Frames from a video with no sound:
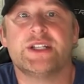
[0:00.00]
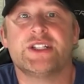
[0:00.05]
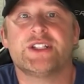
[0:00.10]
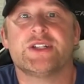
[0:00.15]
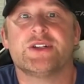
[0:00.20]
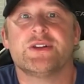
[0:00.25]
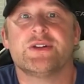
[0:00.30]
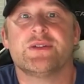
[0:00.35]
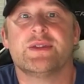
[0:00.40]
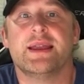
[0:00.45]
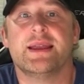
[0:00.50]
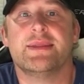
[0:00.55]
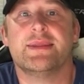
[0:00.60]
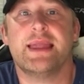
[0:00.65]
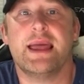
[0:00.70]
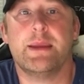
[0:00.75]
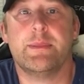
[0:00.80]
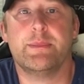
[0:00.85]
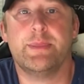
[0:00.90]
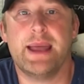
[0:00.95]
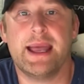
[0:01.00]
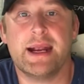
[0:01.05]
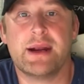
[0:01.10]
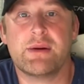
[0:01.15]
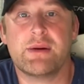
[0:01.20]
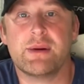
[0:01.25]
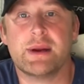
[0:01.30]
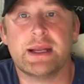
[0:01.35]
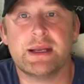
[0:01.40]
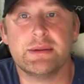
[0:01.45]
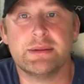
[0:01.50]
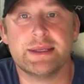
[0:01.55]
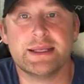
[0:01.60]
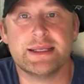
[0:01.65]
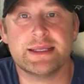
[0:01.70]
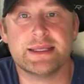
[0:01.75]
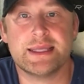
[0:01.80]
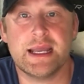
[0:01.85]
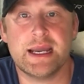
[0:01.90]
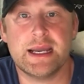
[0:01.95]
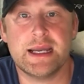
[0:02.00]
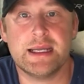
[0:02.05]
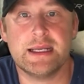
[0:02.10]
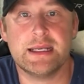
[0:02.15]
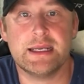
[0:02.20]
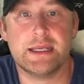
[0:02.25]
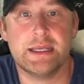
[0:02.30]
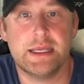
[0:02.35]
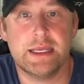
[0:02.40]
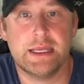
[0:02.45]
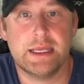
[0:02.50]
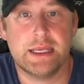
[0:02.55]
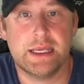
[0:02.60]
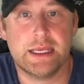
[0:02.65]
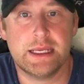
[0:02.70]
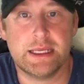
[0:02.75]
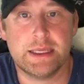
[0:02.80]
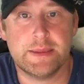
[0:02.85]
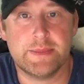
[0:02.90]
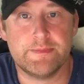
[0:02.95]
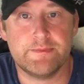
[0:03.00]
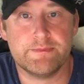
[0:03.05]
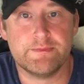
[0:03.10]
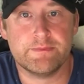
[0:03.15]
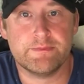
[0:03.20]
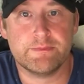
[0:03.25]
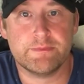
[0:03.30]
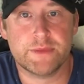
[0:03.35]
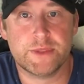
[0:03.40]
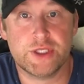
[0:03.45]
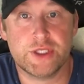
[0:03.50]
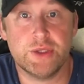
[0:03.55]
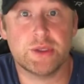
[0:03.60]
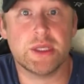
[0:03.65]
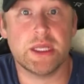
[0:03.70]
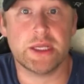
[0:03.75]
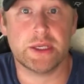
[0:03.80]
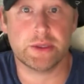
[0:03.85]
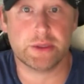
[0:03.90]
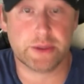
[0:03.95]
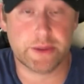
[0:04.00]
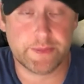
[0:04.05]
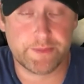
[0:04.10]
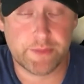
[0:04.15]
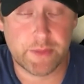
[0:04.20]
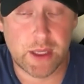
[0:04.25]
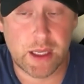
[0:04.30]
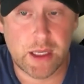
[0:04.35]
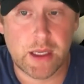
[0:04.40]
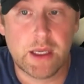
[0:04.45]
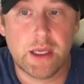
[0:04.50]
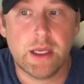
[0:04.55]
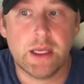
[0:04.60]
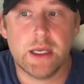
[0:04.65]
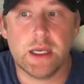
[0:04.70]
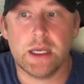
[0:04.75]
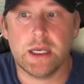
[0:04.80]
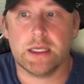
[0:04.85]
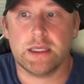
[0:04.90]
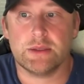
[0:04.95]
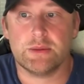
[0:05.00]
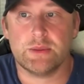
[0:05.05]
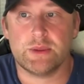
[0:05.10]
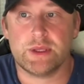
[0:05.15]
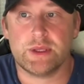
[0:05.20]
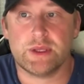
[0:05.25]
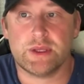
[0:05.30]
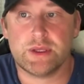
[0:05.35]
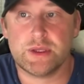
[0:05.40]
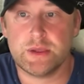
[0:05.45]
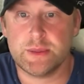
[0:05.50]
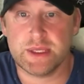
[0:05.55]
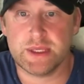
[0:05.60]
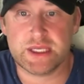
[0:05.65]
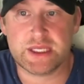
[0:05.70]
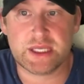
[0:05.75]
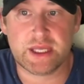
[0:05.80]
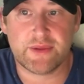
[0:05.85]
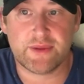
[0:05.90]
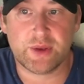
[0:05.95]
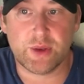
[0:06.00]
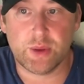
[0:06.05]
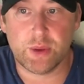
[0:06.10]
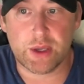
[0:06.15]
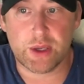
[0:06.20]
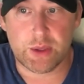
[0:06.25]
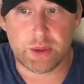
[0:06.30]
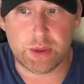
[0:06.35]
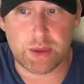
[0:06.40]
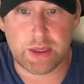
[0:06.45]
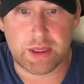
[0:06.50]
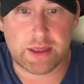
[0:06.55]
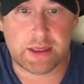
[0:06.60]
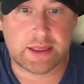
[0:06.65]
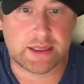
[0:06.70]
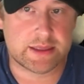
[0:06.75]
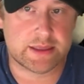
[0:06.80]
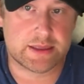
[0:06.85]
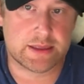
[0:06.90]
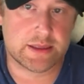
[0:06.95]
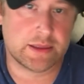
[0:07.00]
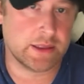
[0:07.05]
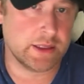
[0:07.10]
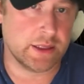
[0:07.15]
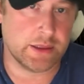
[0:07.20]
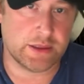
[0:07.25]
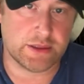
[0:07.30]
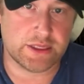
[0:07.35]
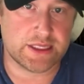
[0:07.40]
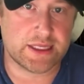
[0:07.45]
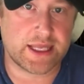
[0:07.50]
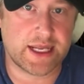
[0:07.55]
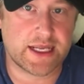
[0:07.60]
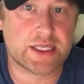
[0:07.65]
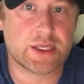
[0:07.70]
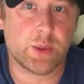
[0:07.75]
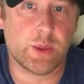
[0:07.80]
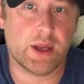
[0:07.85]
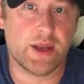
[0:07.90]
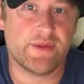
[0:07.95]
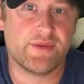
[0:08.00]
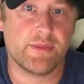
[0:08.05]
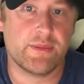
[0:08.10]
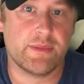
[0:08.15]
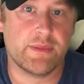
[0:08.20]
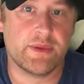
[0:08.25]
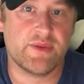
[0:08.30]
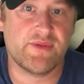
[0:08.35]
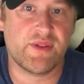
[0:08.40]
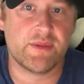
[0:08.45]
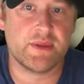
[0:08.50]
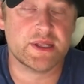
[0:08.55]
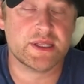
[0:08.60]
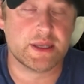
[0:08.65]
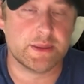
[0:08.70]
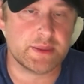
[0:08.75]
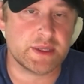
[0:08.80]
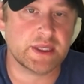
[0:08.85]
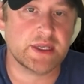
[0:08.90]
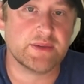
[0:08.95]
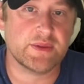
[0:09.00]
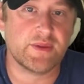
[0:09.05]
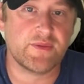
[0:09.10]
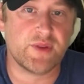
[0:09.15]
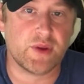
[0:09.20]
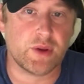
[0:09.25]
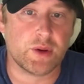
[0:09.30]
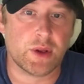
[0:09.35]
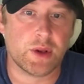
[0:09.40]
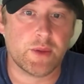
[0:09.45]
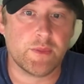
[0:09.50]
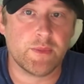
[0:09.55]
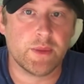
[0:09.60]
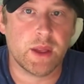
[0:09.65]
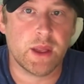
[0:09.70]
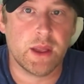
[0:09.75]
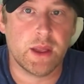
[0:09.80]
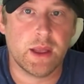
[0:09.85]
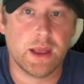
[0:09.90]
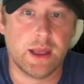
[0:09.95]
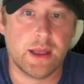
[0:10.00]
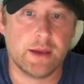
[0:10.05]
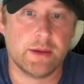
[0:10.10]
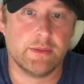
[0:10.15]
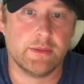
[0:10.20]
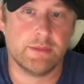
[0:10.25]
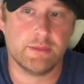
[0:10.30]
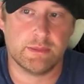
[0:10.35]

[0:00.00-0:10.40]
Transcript: sure that that background is not too cluttered with too much stuff going on, because it just takes away from the subject of the photo. And